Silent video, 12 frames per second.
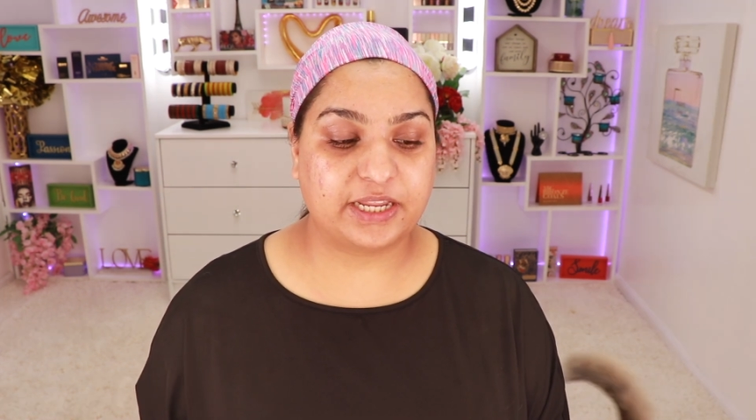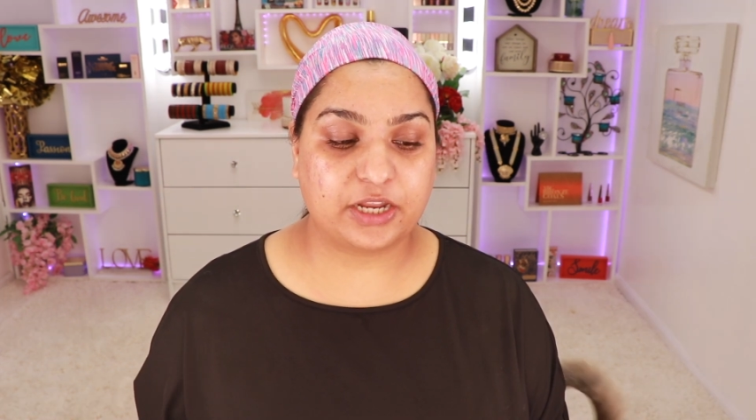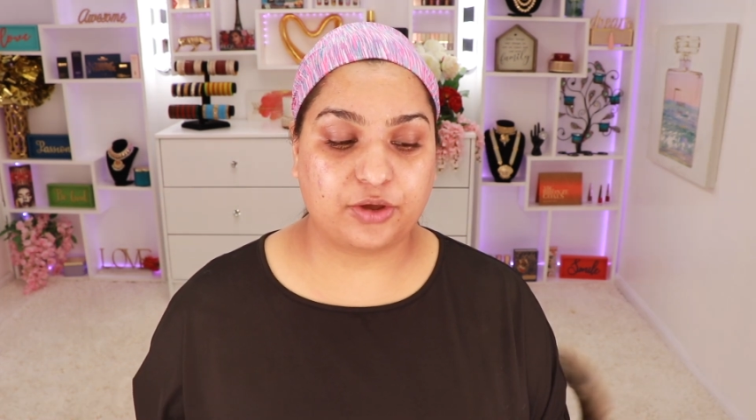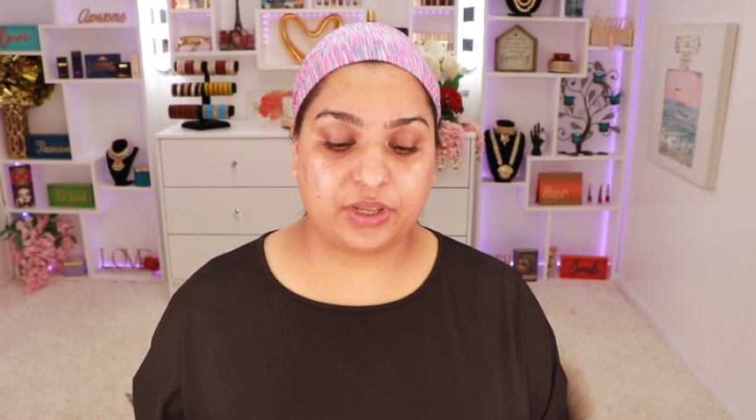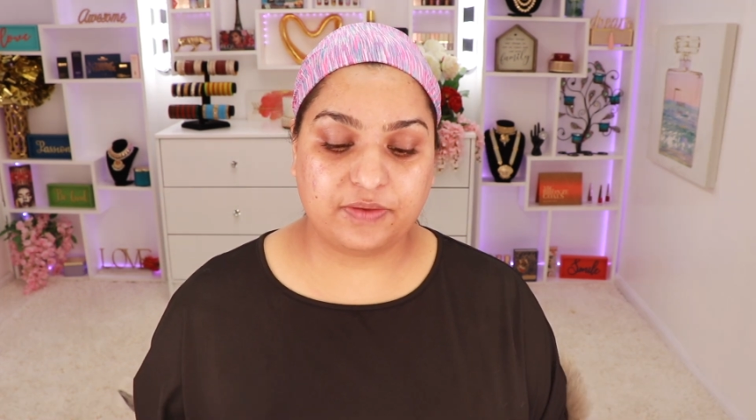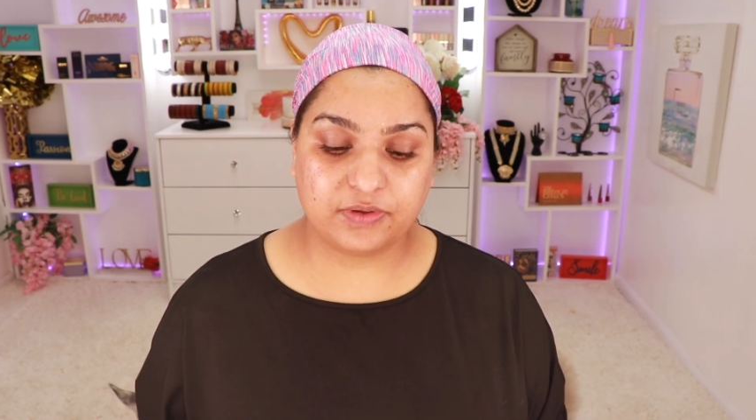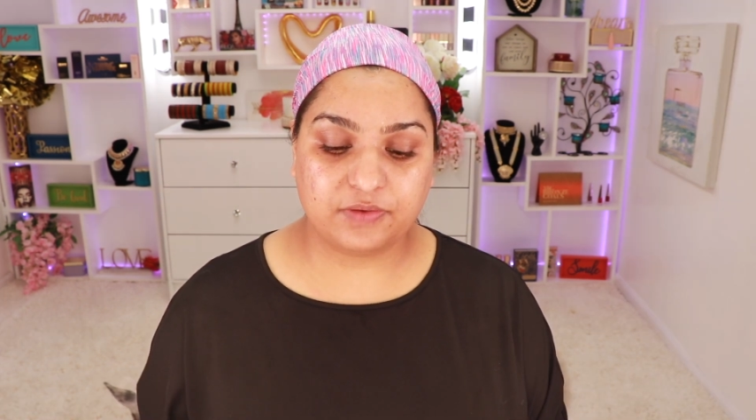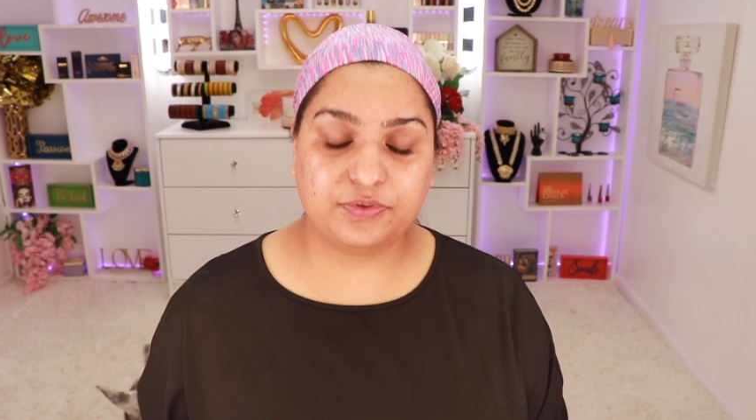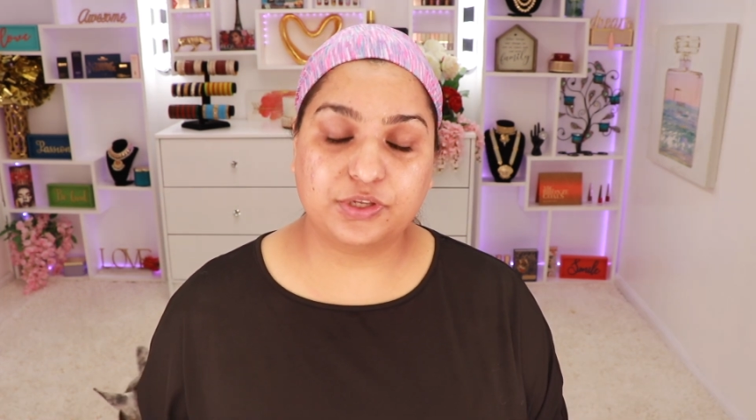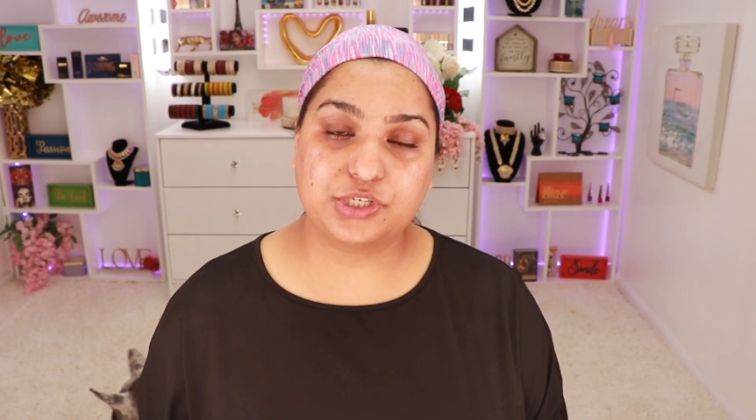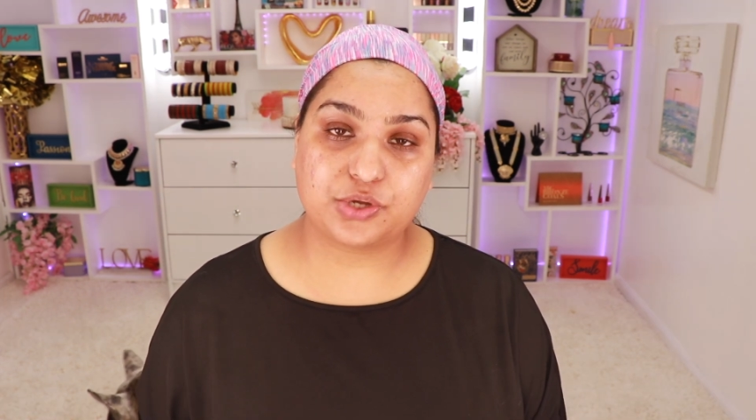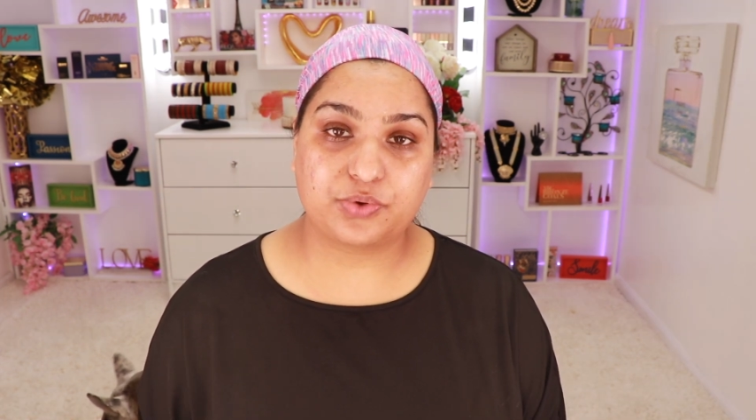Now, even if
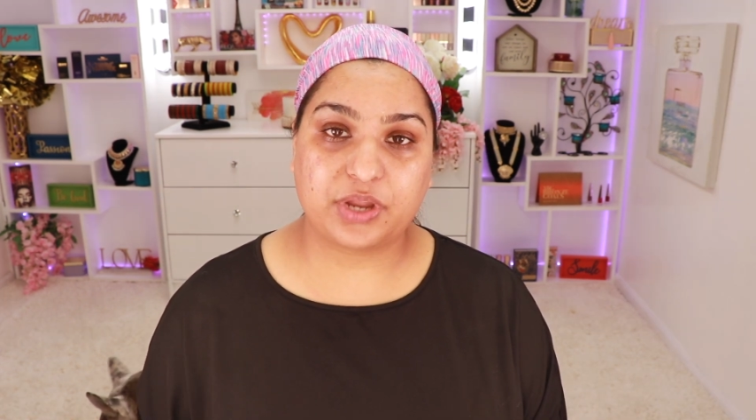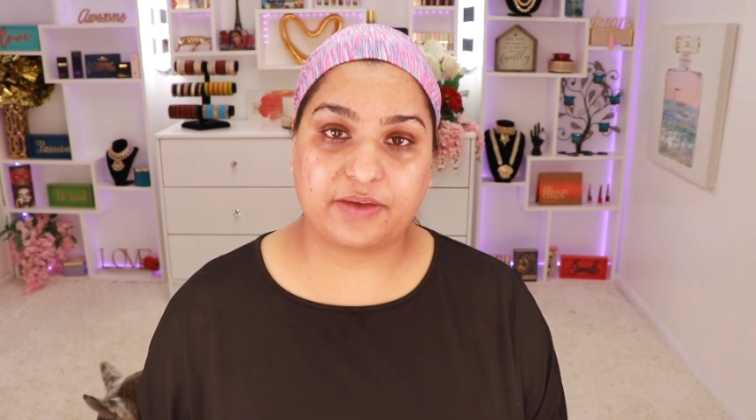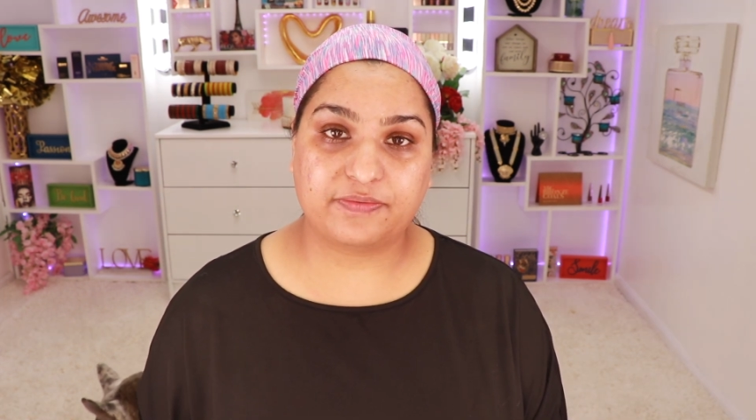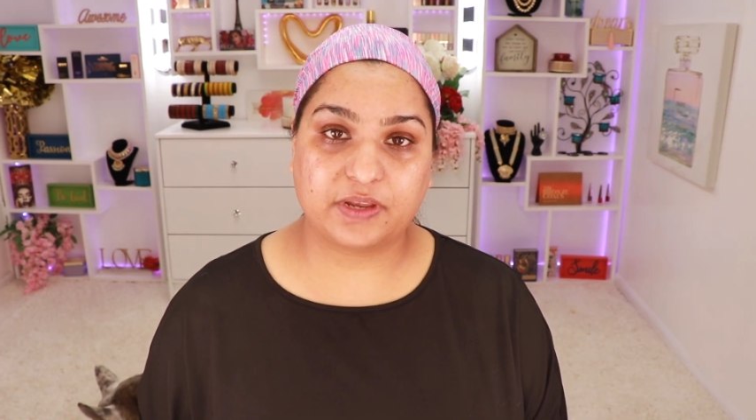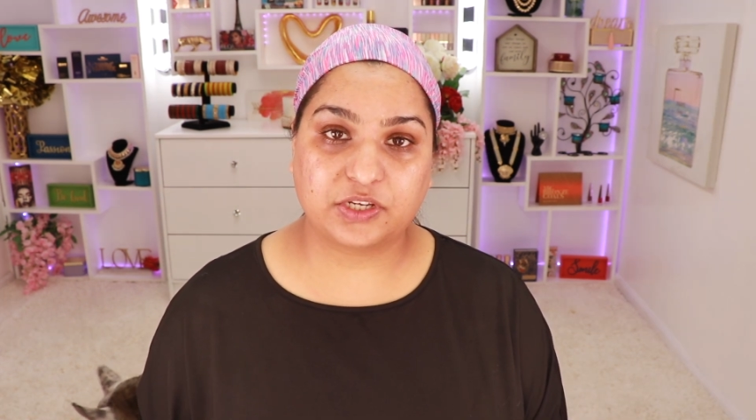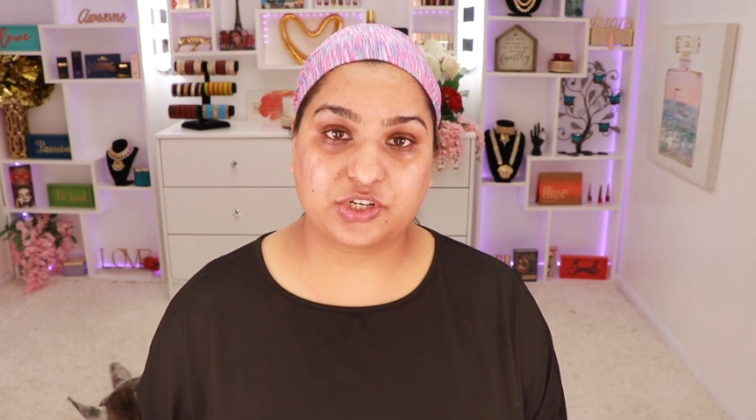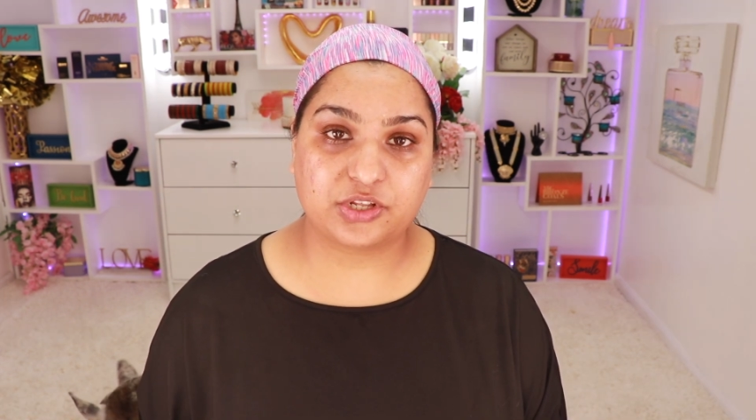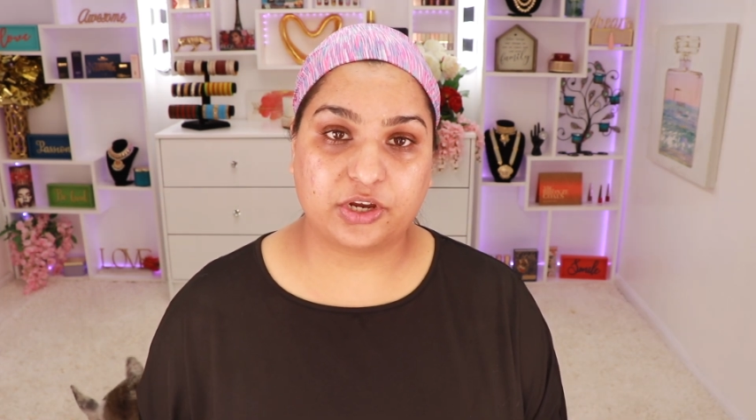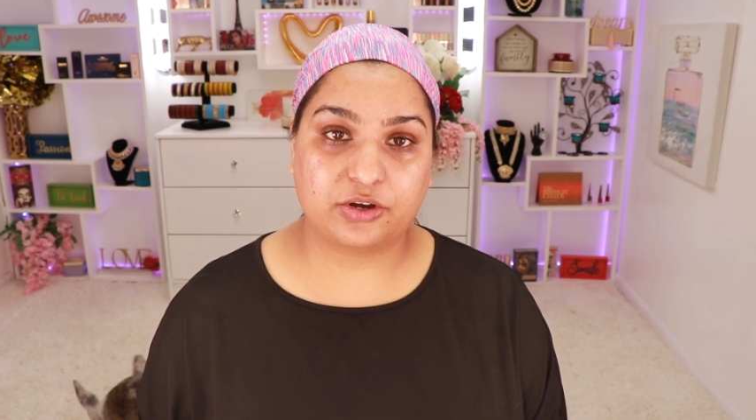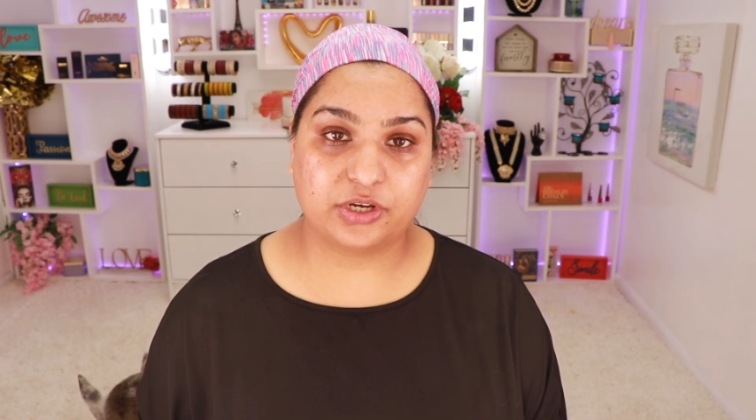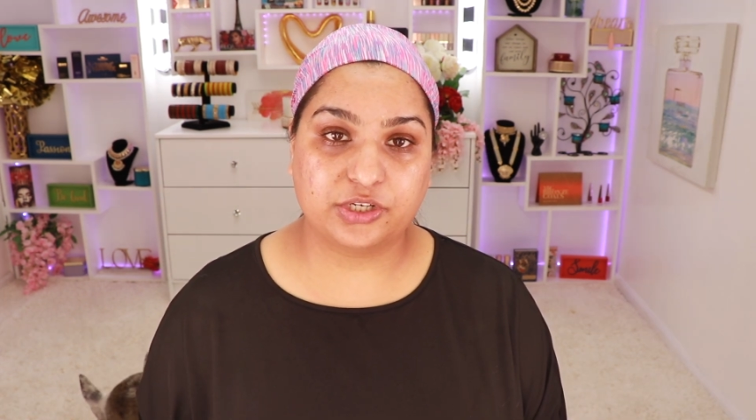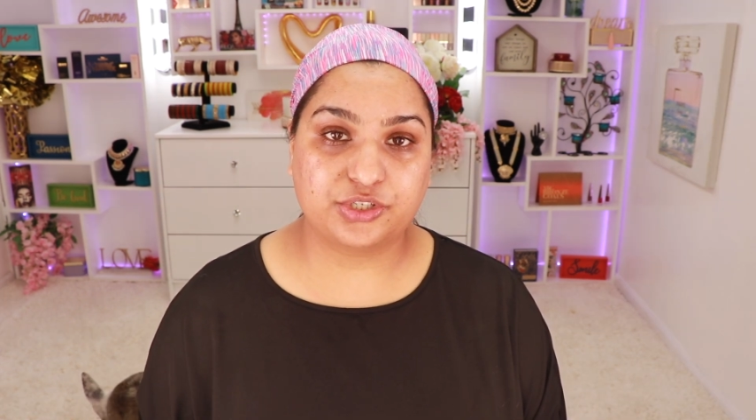you don't have facial
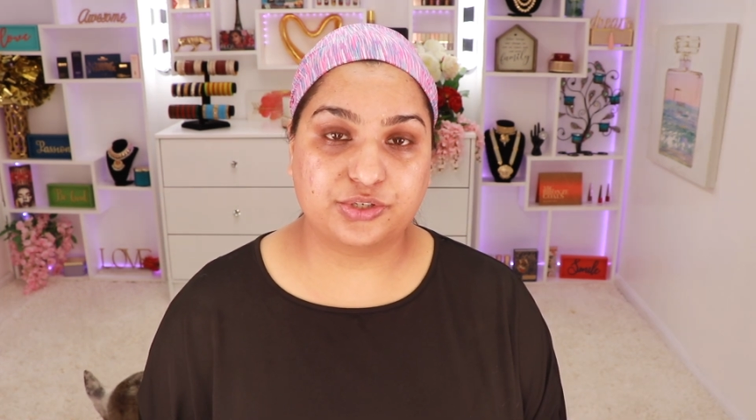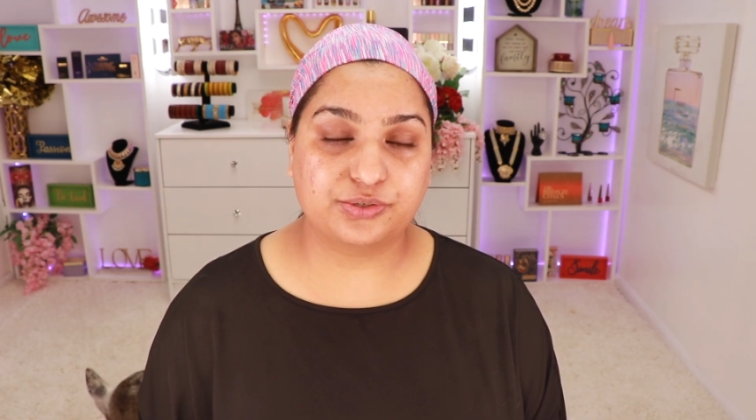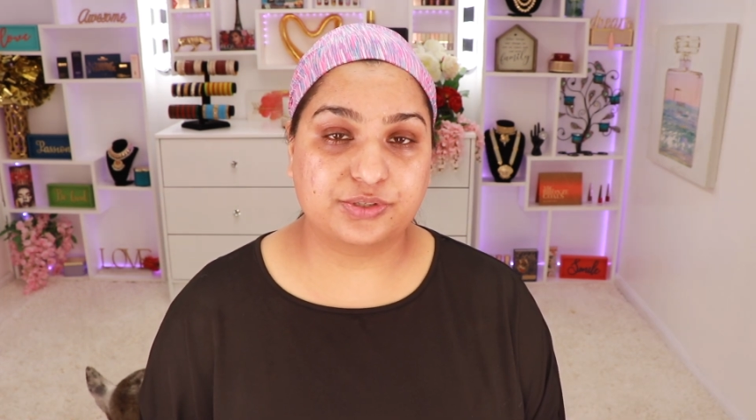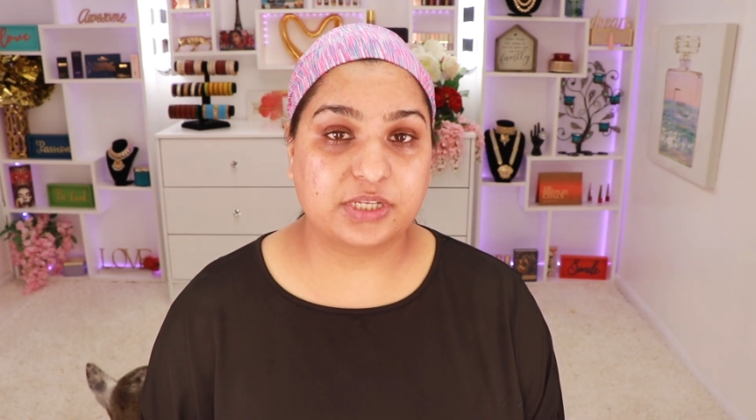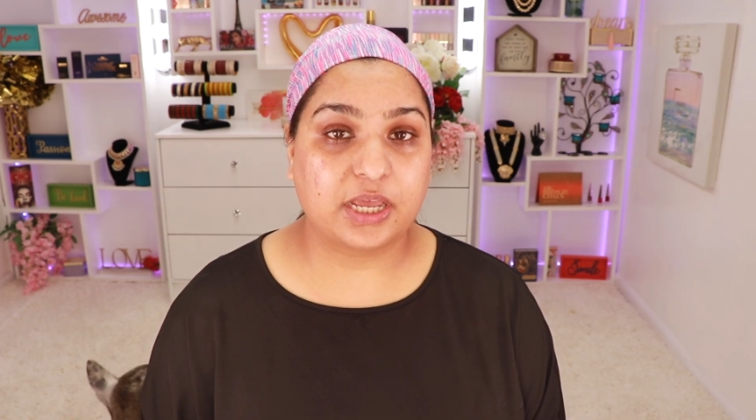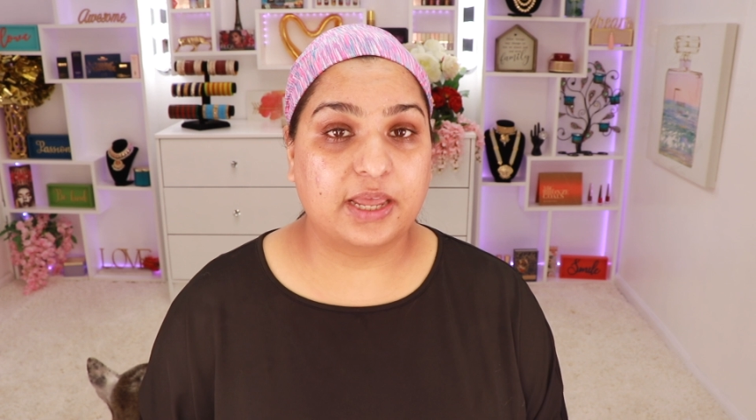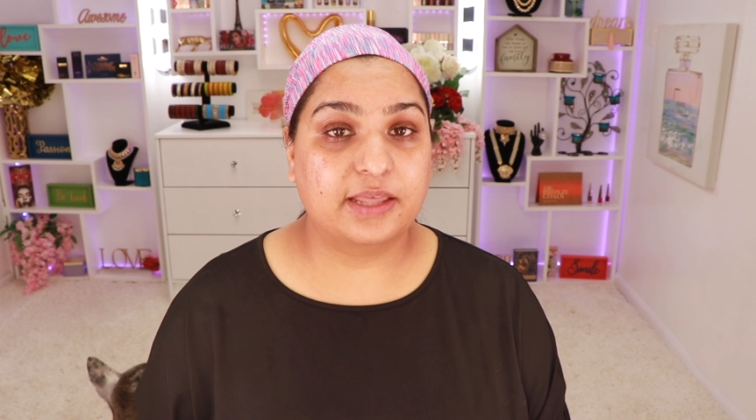hair issues,